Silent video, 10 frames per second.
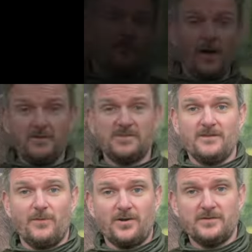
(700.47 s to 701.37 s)
Most of
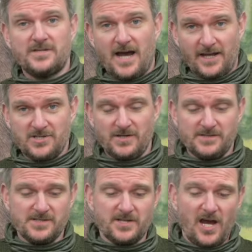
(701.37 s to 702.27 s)
the modern target
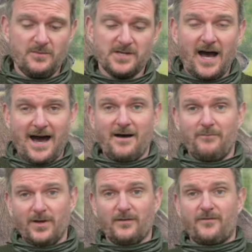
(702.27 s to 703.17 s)
shooting scopes are
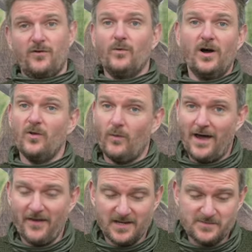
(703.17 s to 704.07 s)
built for a world
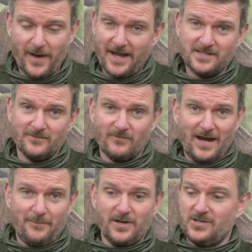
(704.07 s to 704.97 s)
where they expect
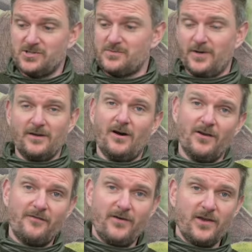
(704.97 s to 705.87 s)
rapid adjustment
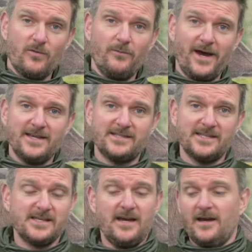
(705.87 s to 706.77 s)
on a frequent
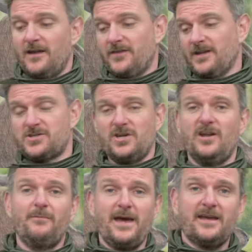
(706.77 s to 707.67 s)
basis. The
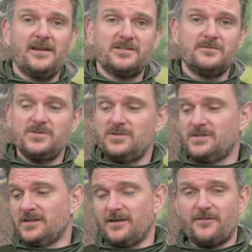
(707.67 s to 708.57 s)
internal mechanisms
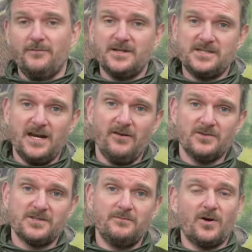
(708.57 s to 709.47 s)
using different
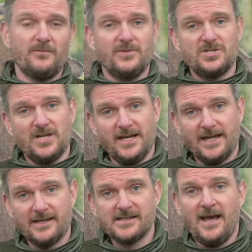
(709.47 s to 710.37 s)
materials and modern
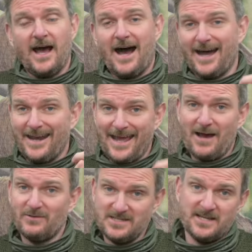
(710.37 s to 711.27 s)
machining are
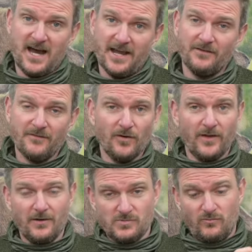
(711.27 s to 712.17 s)
now designed for
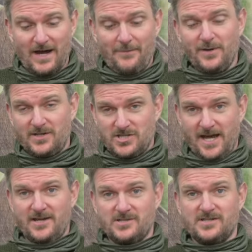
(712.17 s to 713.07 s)
those rapid
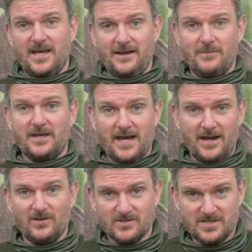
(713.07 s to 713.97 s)
changes in
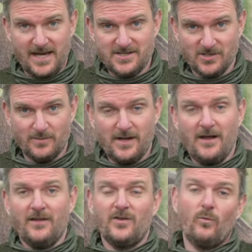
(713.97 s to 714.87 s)
mechanical setup.
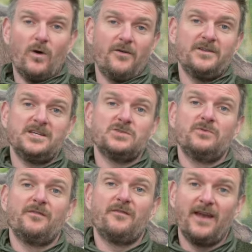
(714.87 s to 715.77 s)
The warranties
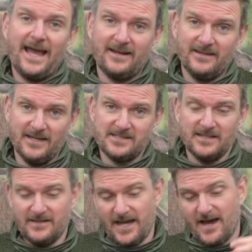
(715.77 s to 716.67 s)
reflect this.
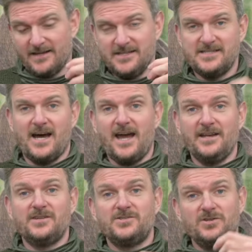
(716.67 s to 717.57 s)
They are
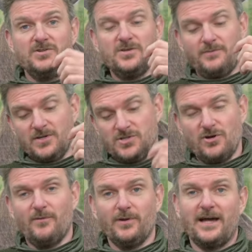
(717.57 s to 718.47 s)
designed to be
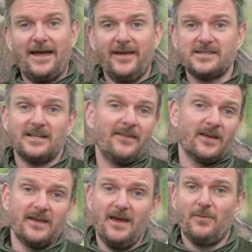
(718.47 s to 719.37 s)
durable like this, like
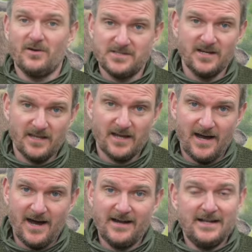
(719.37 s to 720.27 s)
the gearbox in a
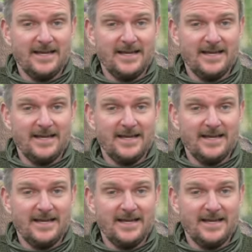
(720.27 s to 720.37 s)
car.